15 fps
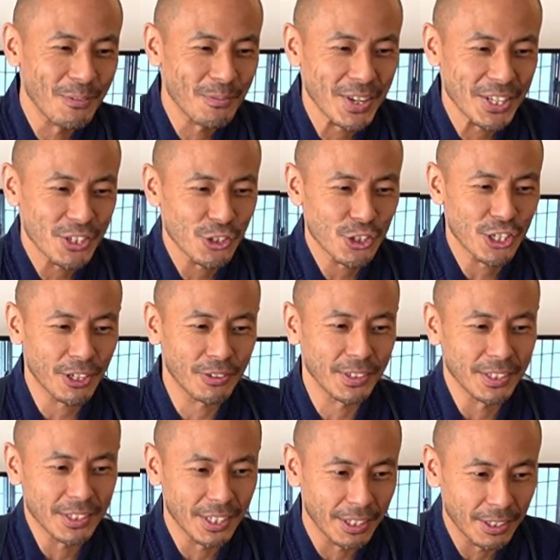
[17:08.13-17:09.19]
best chef
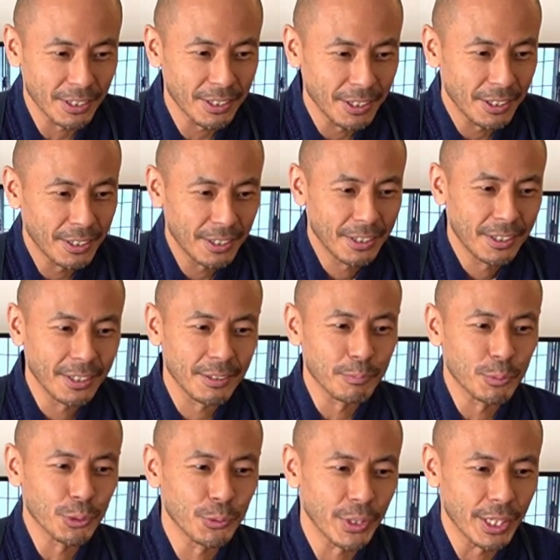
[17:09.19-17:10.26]
in the
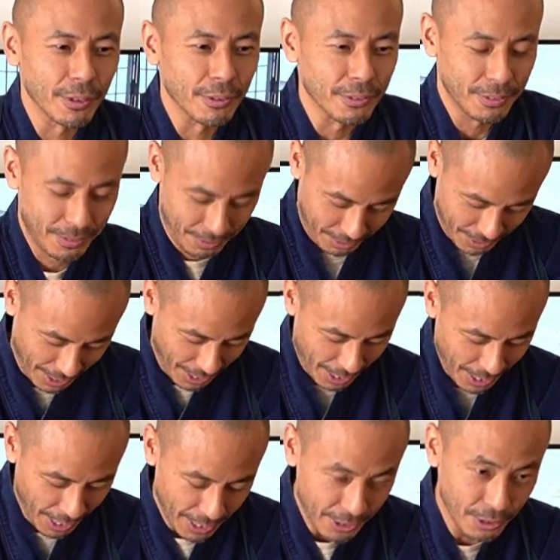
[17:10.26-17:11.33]
Blue Hill.
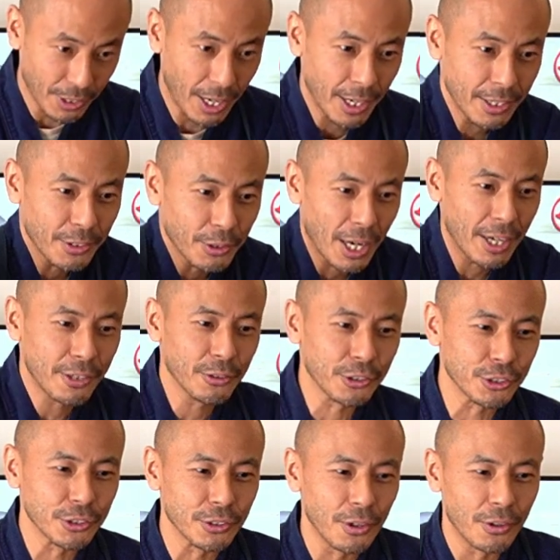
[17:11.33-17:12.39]
I know
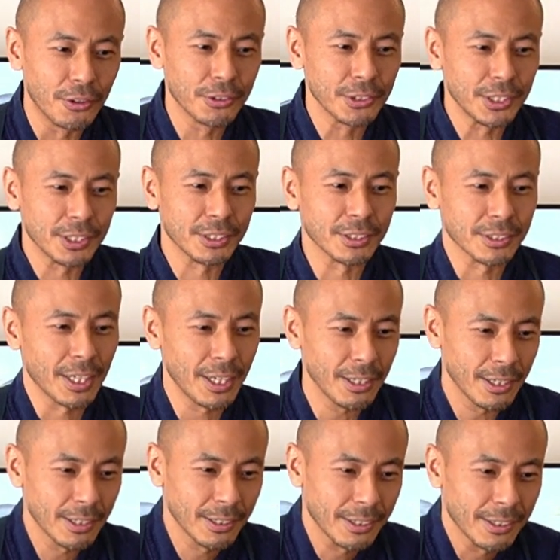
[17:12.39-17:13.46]
you long years, right?
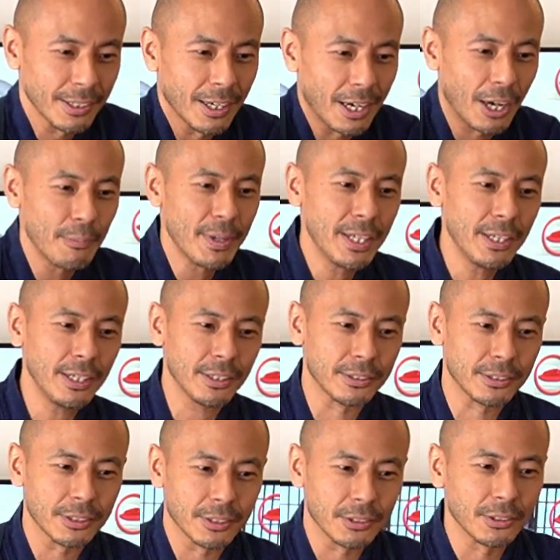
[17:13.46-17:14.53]
How many years? So